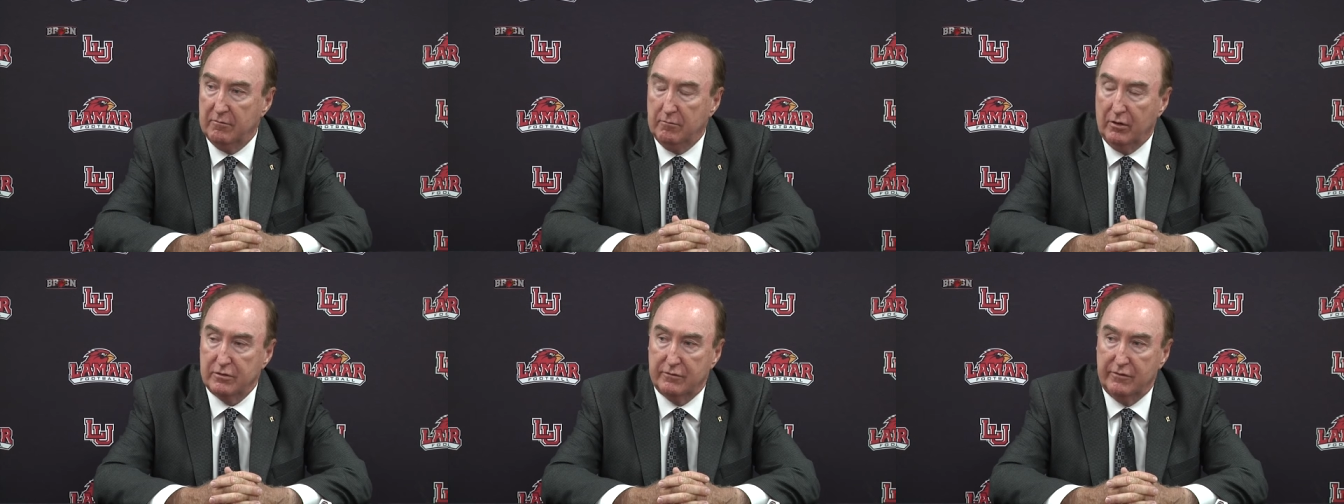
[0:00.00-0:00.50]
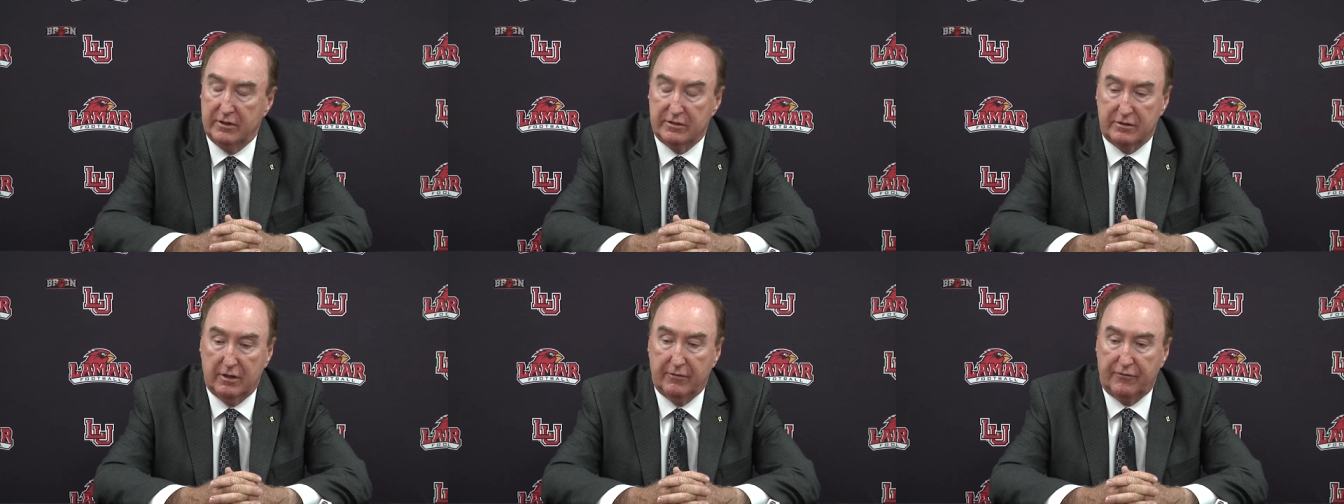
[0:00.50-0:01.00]
And most of it is
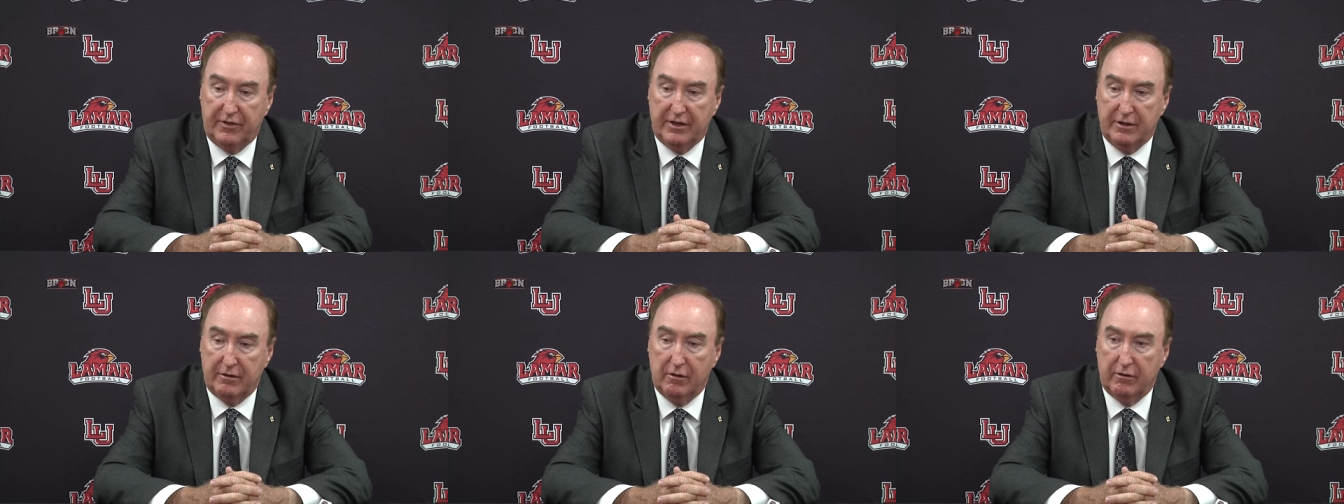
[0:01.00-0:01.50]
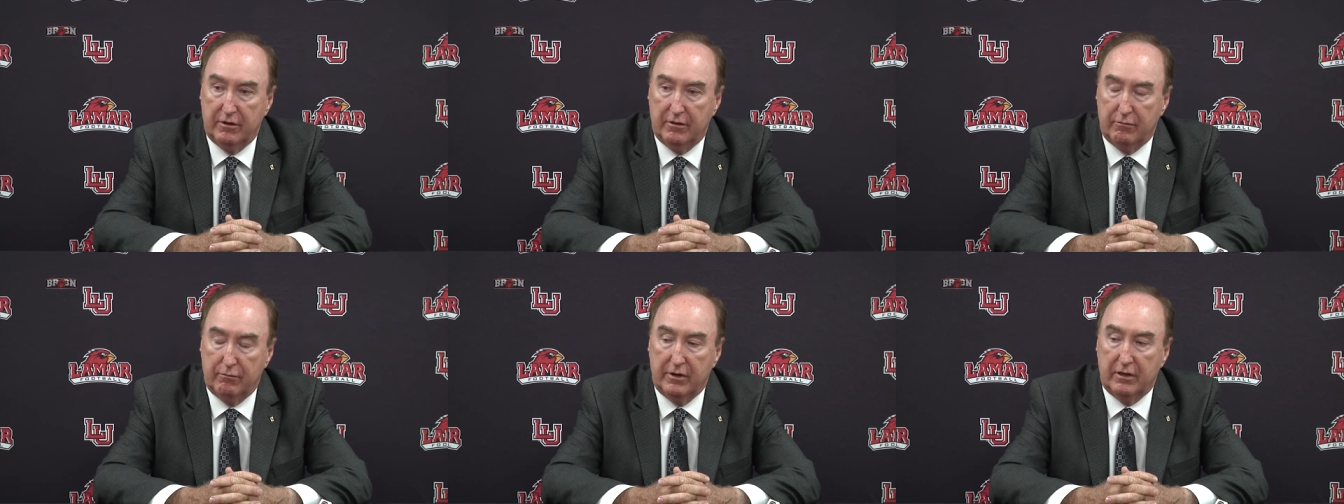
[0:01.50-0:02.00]
stuff that you're going to
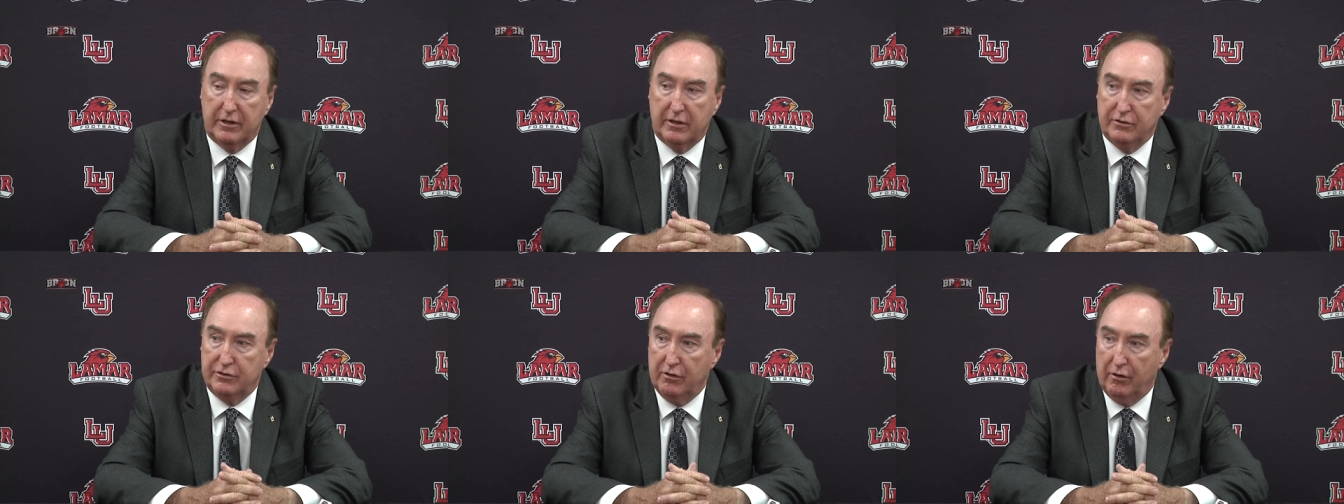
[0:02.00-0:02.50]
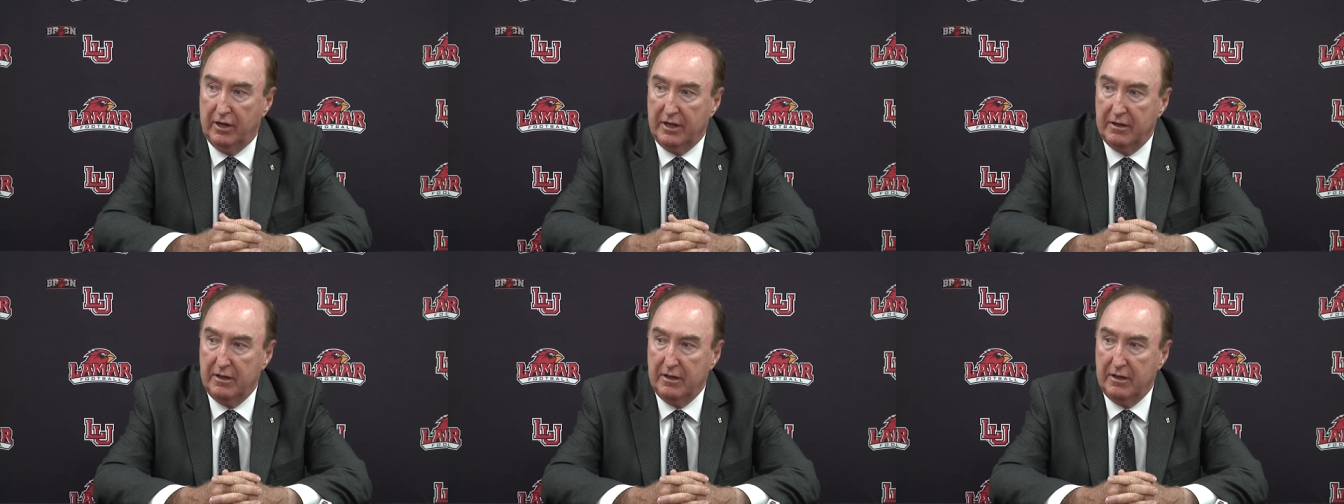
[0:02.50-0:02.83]
really enjoy.